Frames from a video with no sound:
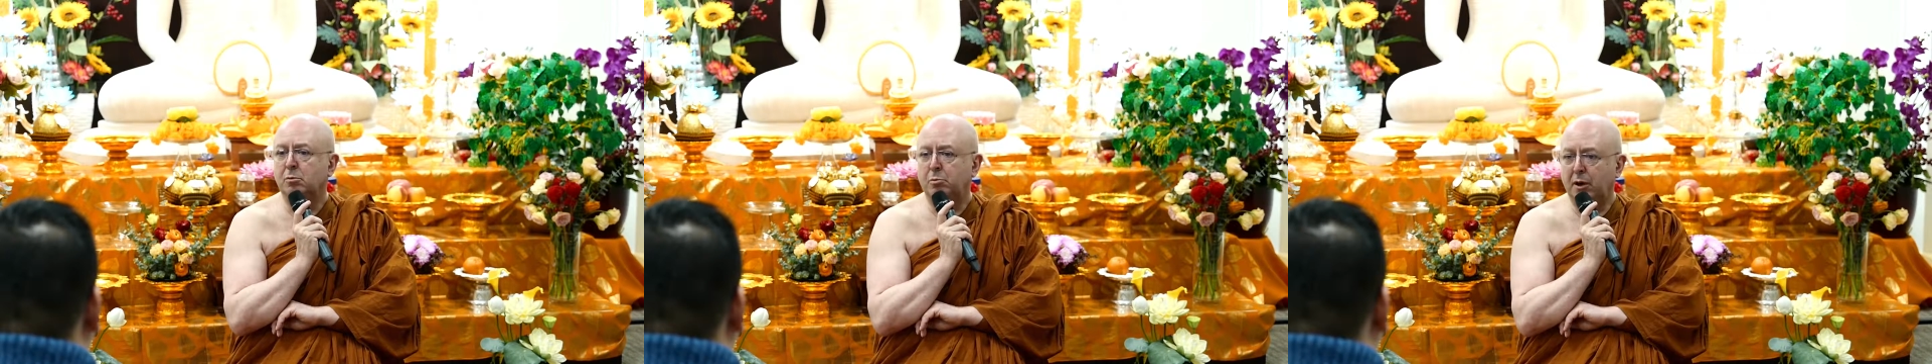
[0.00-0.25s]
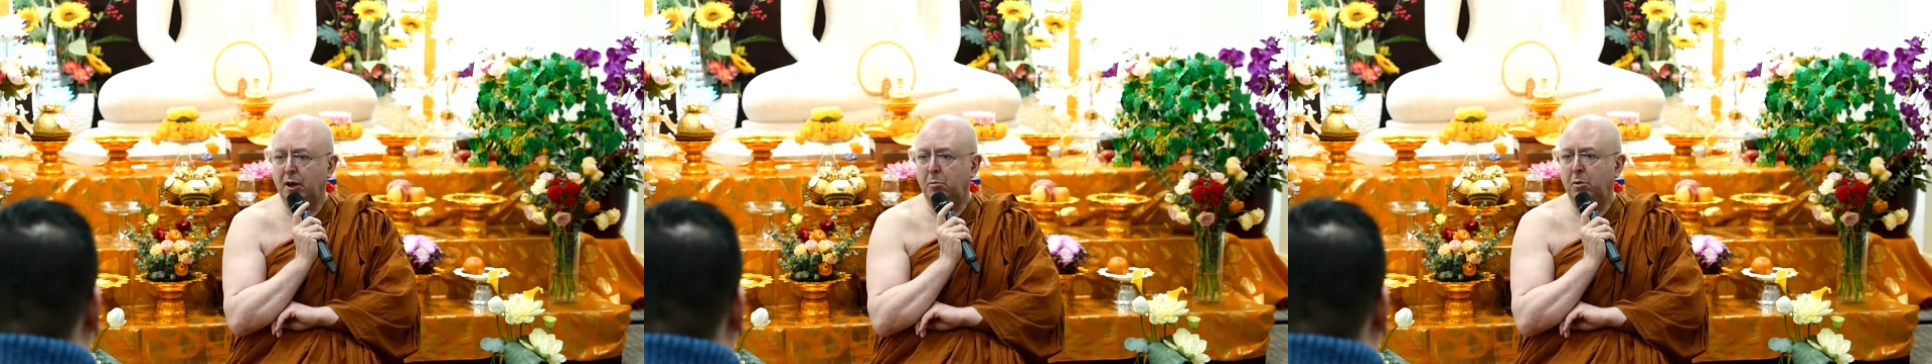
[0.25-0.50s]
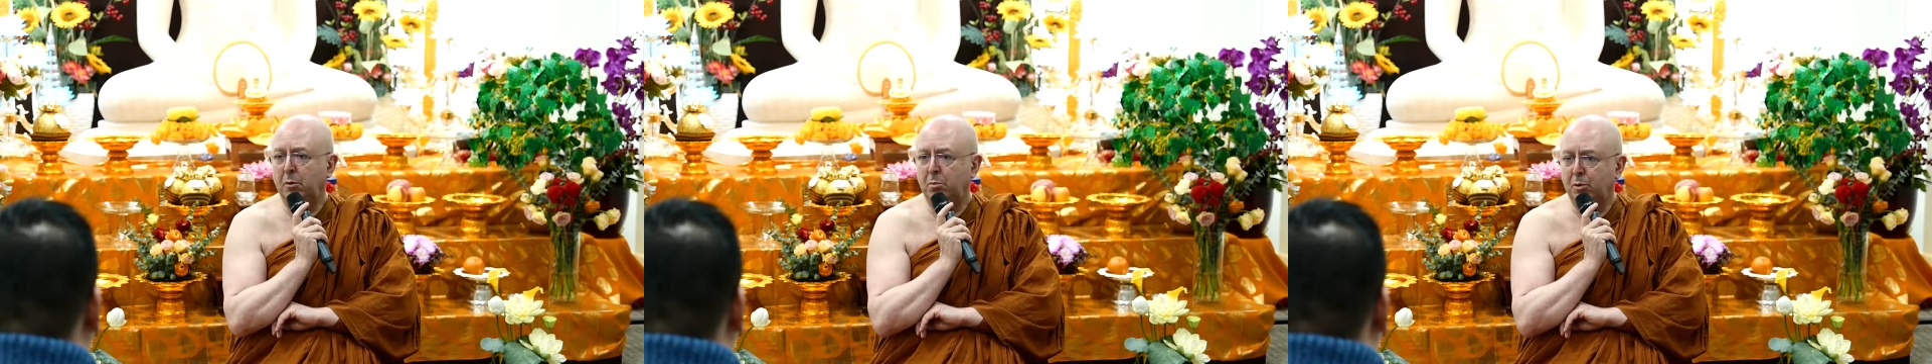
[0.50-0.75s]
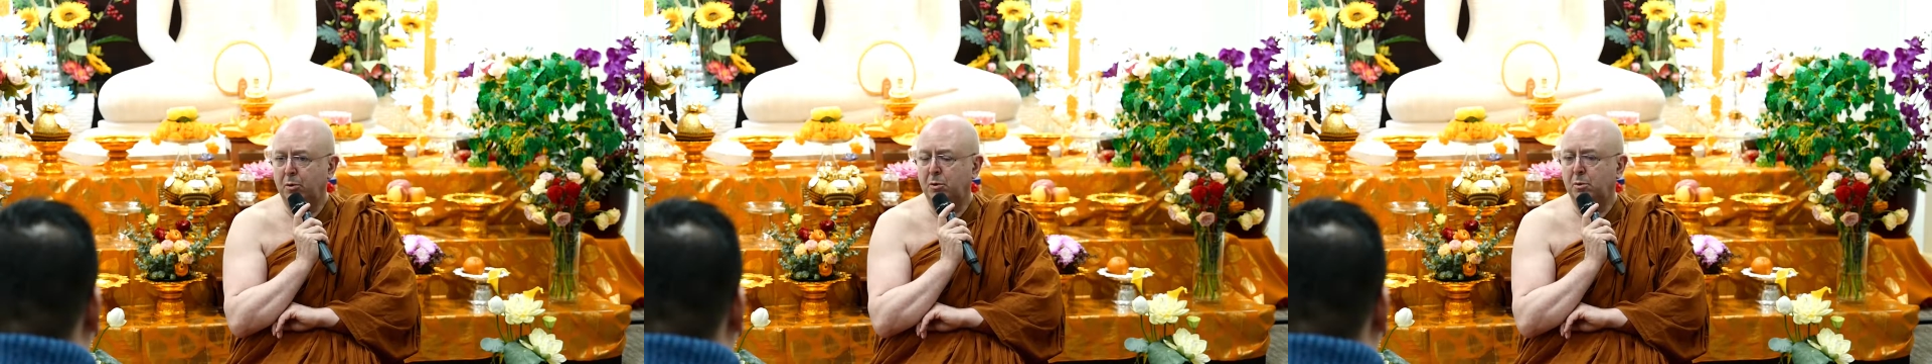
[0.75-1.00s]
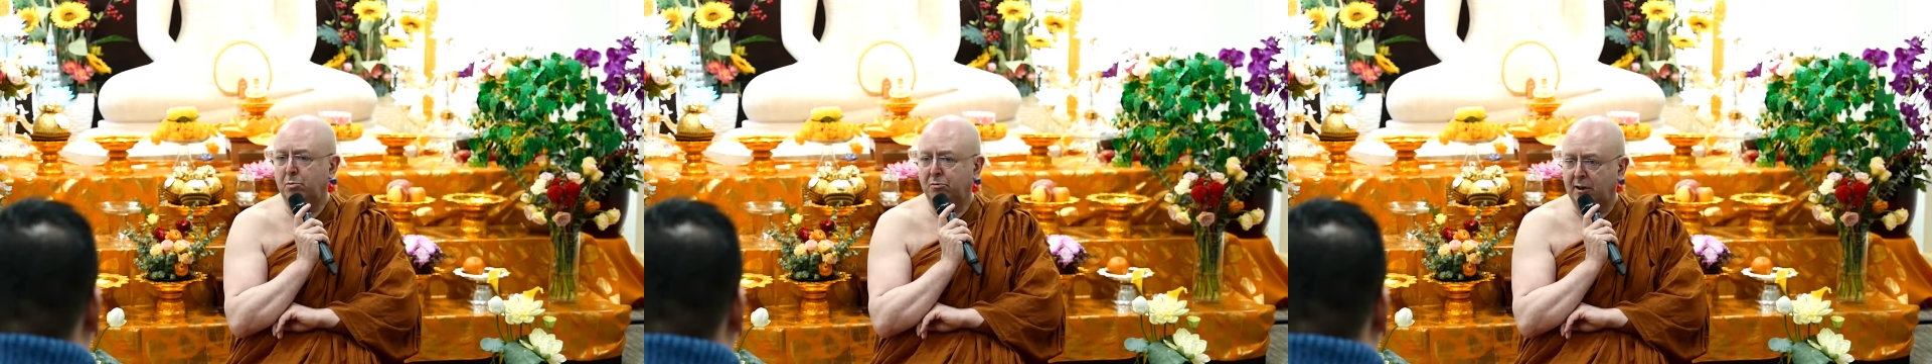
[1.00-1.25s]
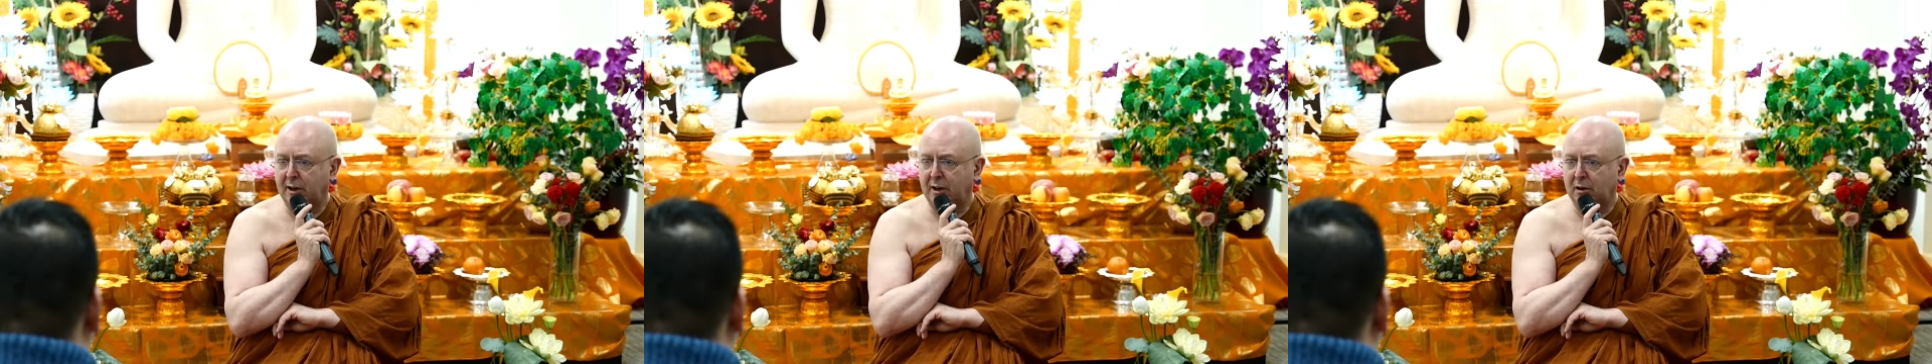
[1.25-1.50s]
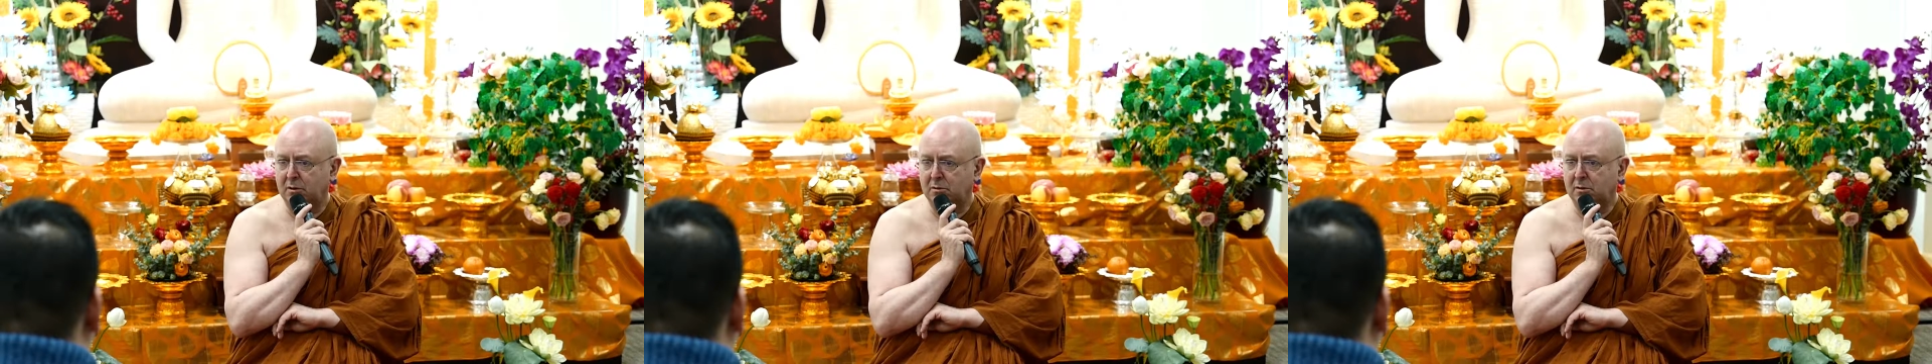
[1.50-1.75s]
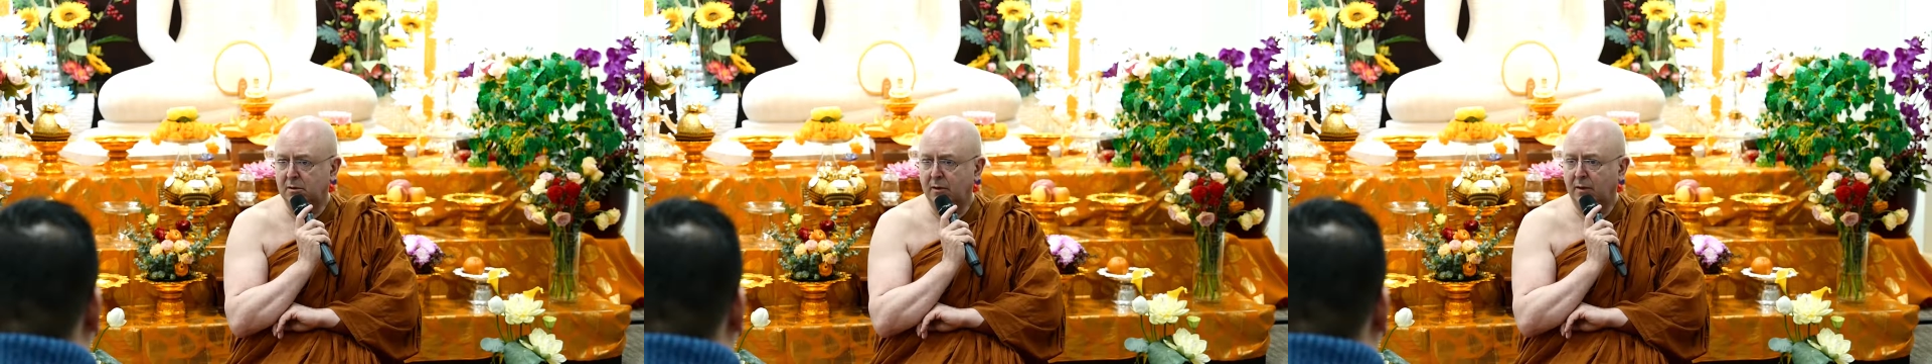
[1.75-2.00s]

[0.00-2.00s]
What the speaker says: baby poo brown,